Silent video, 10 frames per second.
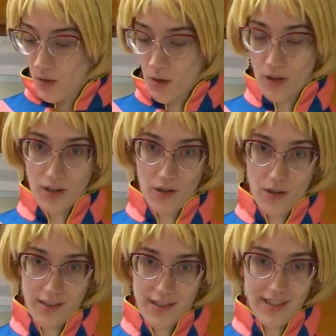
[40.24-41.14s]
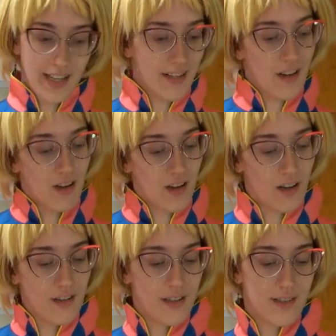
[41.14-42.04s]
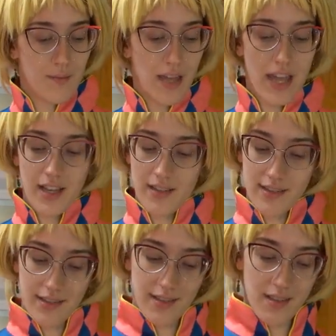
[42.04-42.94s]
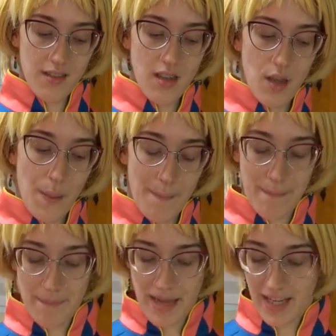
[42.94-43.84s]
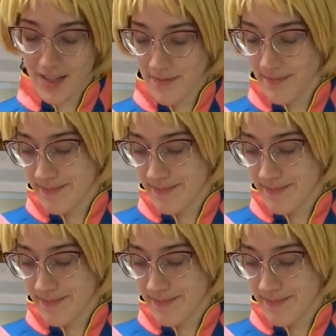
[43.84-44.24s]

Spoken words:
All you're going to need are some eggs, bacon,